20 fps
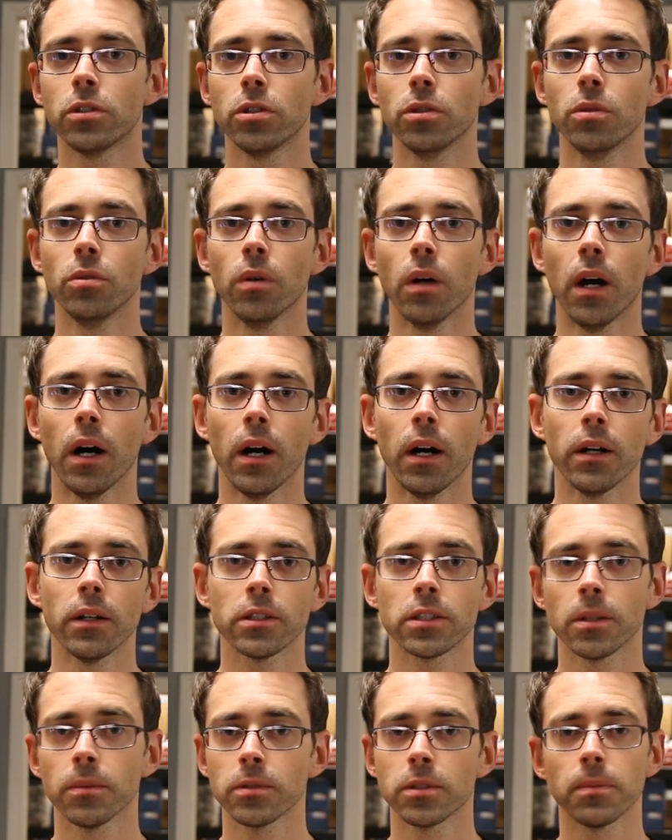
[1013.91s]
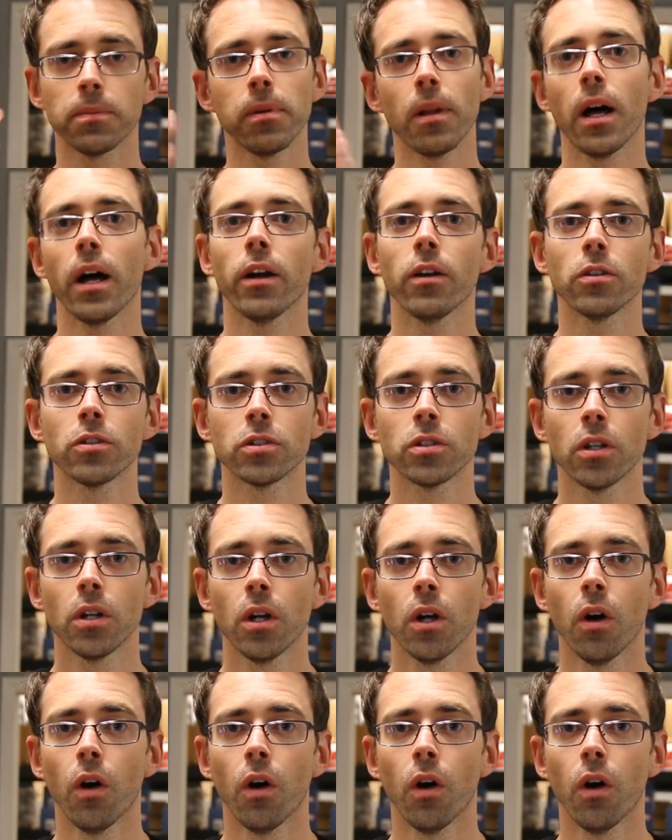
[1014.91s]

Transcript: to some suppliers